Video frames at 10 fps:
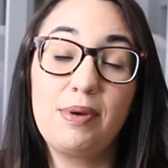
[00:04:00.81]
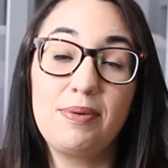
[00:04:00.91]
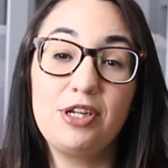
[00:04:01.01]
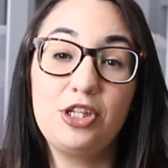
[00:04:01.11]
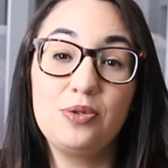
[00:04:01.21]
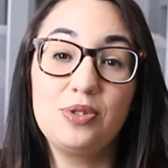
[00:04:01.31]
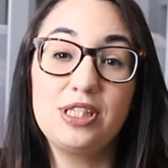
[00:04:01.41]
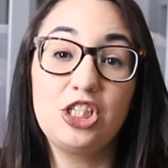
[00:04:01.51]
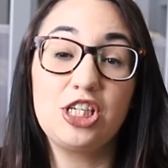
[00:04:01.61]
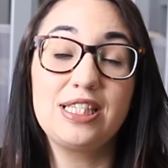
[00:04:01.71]
baby to lose
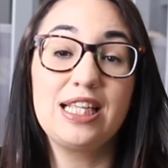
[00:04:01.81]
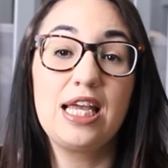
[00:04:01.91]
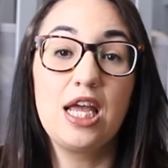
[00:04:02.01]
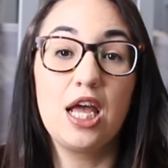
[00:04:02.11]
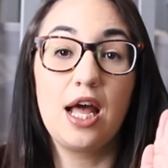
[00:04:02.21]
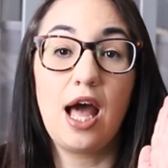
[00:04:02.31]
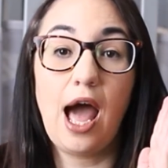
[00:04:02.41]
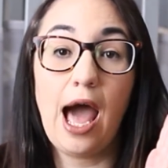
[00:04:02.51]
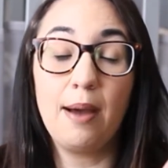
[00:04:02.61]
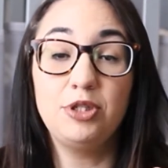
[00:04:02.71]
just
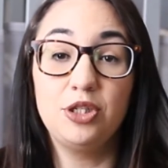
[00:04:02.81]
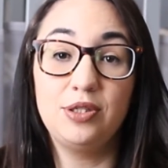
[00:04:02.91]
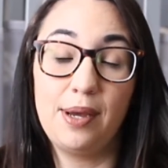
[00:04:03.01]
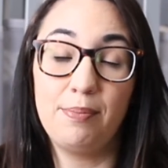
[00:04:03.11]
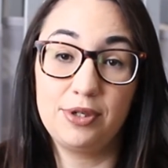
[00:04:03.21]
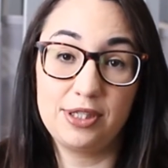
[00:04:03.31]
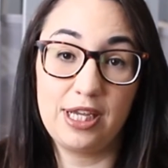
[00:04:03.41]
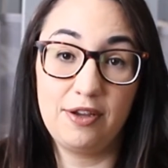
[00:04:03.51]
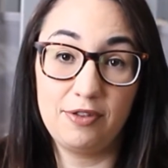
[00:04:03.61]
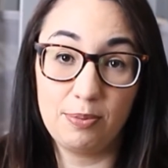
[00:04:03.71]
up to
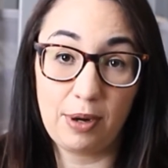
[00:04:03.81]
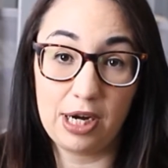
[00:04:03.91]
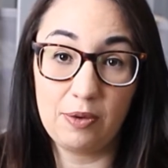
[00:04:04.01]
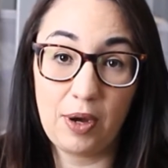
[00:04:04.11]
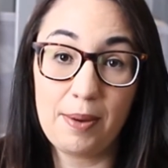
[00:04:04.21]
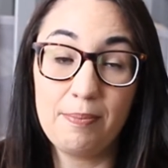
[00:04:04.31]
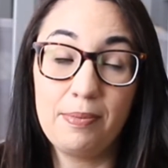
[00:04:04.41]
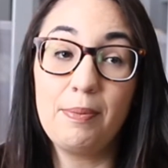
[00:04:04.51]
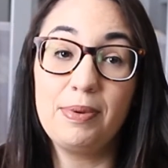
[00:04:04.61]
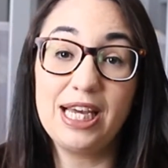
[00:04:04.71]
10% of their body weight,
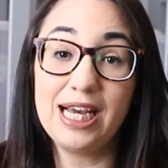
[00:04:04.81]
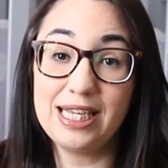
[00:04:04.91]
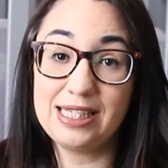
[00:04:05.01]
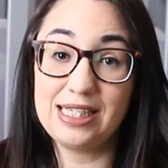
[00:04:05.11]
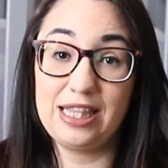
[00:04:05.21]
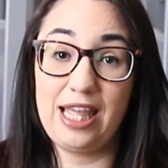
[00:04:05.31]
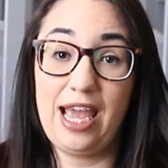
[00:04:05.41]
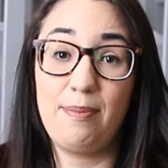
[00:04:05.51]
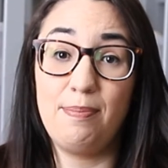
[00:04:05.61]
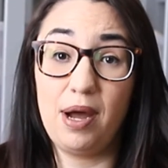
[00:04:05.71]
but because they
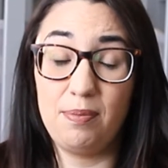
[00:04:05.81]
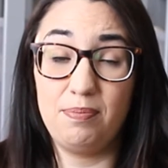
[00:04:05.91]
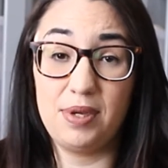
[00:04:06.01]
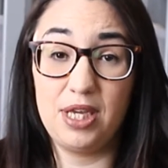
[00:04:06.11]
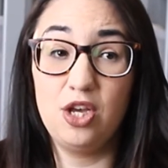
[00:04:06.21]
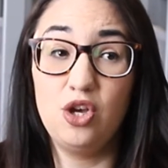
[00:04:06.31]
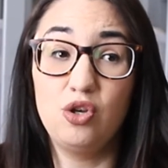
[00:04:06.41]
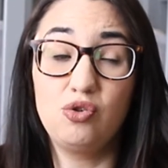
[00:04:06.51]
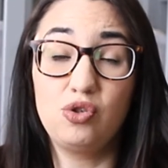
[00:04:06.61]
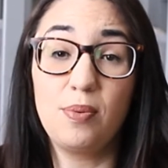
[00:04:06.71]
had pumped me
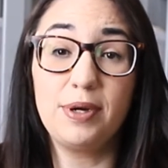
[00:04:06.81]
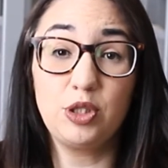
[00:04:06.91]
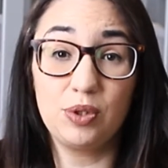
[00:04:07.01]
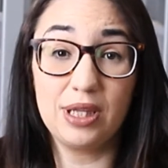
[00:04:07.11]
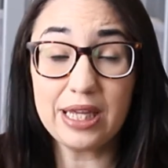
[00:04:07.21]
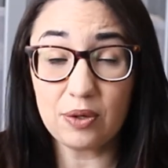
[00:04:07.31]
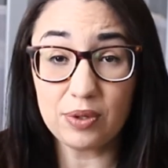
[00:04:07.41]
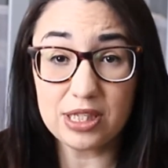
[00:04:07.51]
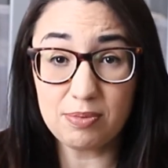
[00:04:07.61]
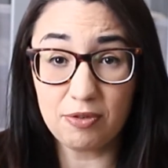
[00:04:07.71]
so much with
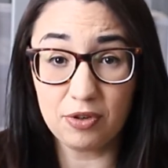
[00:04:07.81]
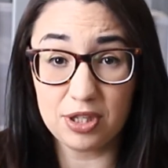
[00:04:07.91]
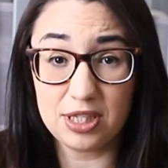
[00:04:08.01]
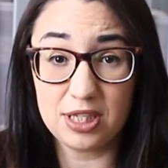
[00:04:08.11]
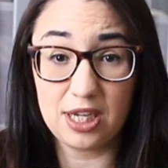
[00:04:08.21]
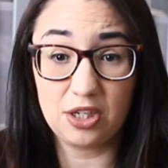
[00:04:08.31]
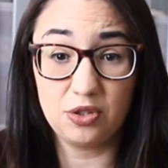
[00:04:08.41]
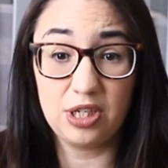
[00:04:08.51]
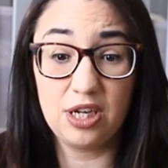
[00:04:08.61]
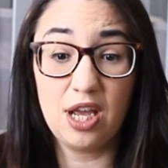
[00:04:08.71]
liquids before the
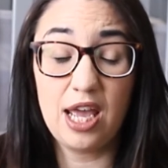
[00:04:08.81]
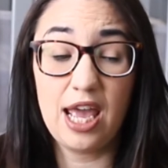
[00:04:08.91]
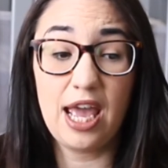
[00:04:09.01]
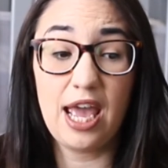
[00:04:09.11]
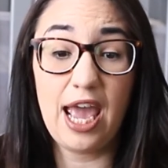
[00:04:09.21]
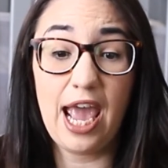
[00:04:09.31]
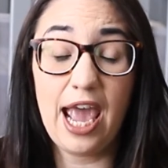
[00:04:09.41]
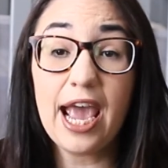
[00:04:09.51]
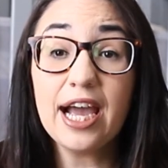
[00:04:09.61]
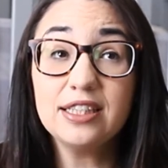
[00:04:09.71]
C-section,
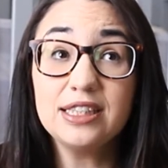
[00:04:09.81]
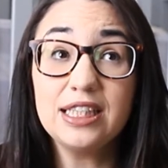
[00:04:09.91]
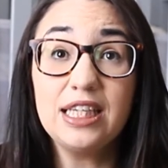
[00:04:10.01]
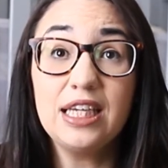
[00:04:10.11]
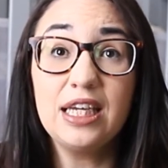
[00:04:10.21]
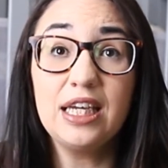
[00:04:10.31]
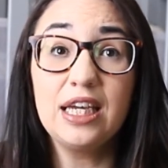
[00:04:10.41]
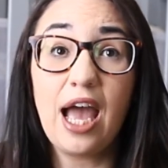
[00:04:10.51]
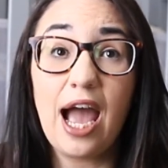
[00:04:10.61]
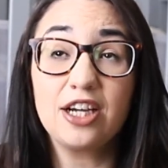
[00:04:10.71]
and he
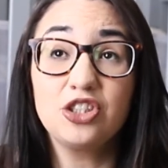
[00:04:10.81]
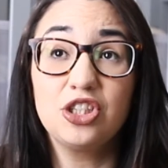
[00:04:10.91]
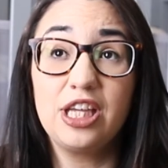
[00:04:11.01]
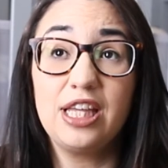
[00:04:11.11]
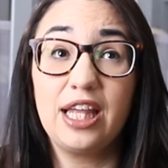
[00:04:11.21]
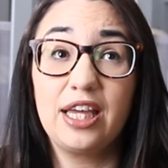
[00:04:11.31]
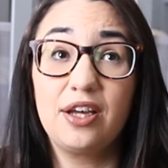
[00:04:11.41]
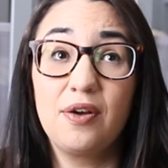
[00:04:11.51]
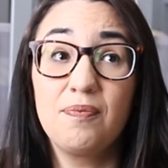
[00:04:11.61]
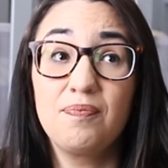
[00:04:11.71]
actually like